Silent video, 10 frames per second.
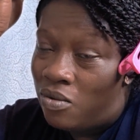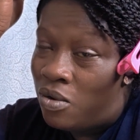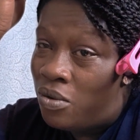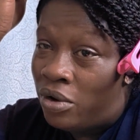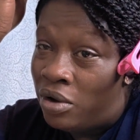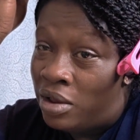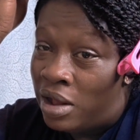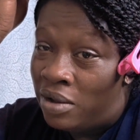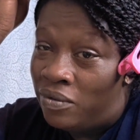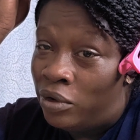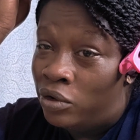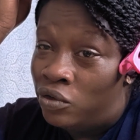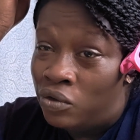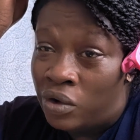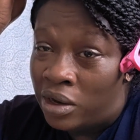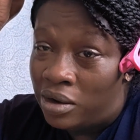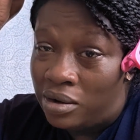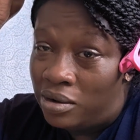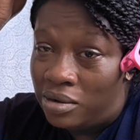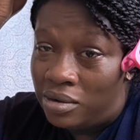one way or the other, for your children.
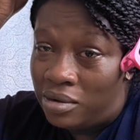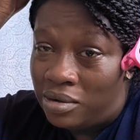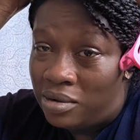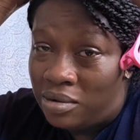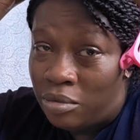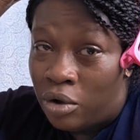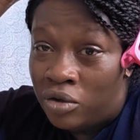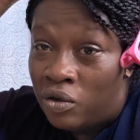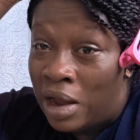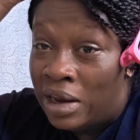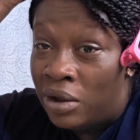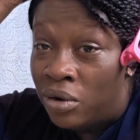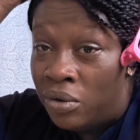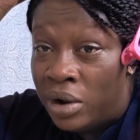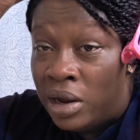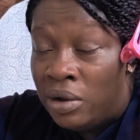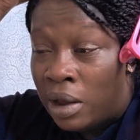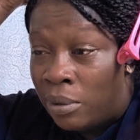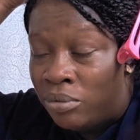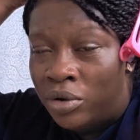Because you are in a hurry,
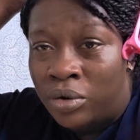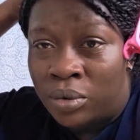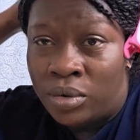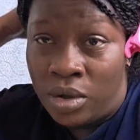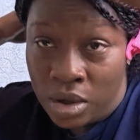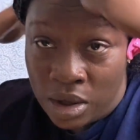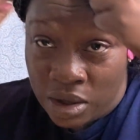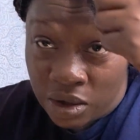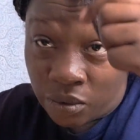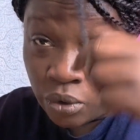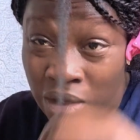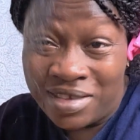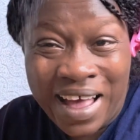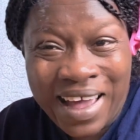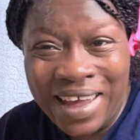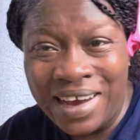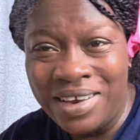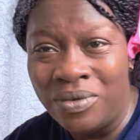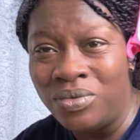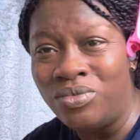you are
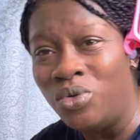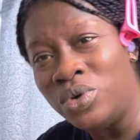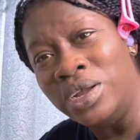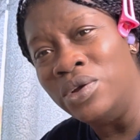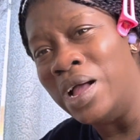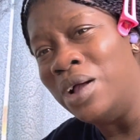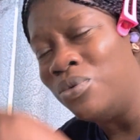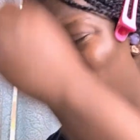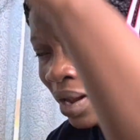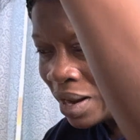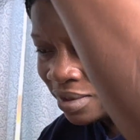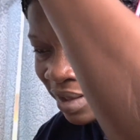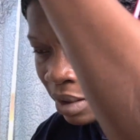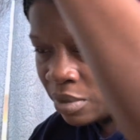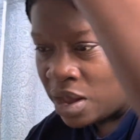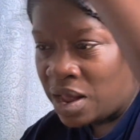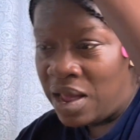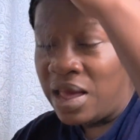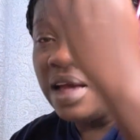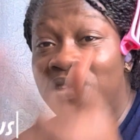tired of cooking, you can't cook at that time.
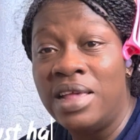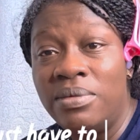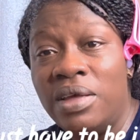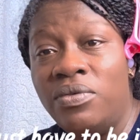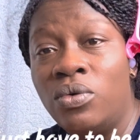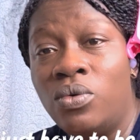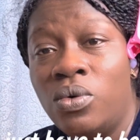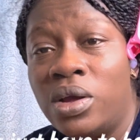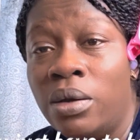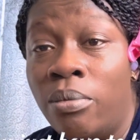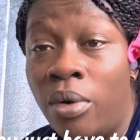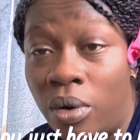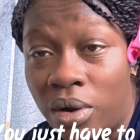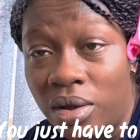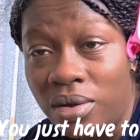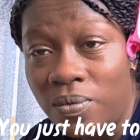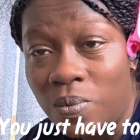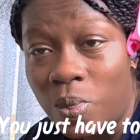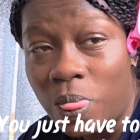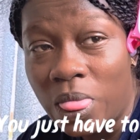Except if you cook in bulk,
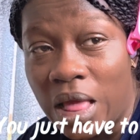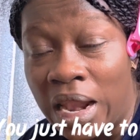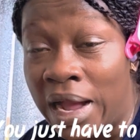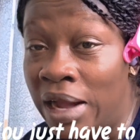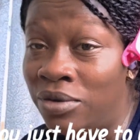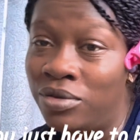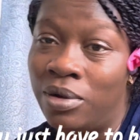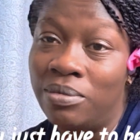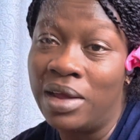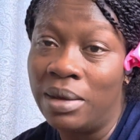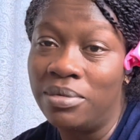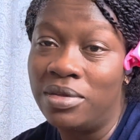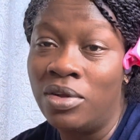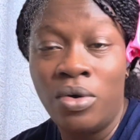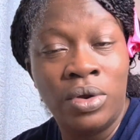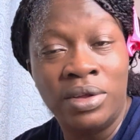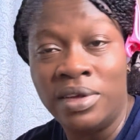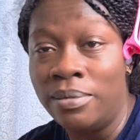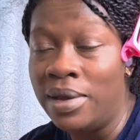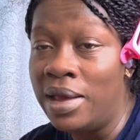like I do sometimes, not all the
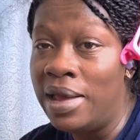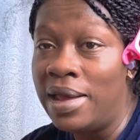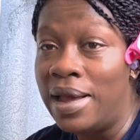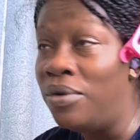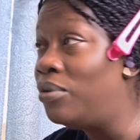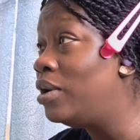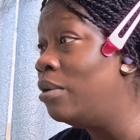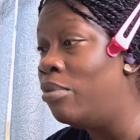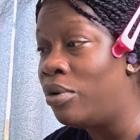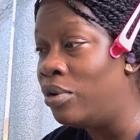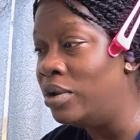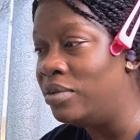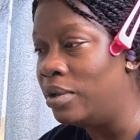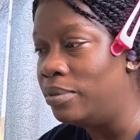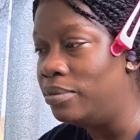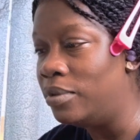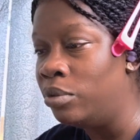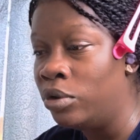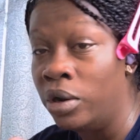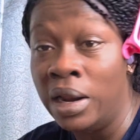time. I don't cook in bulk all the time.
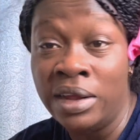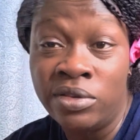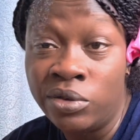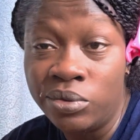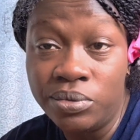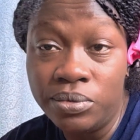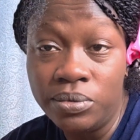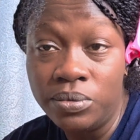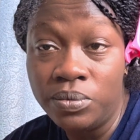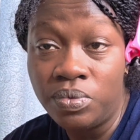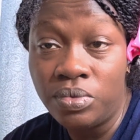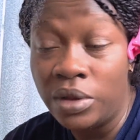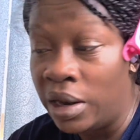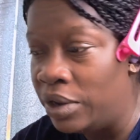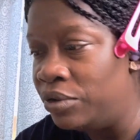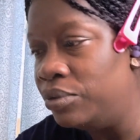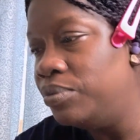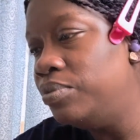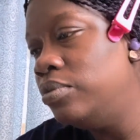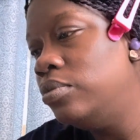I'm not going to lie to you that I do.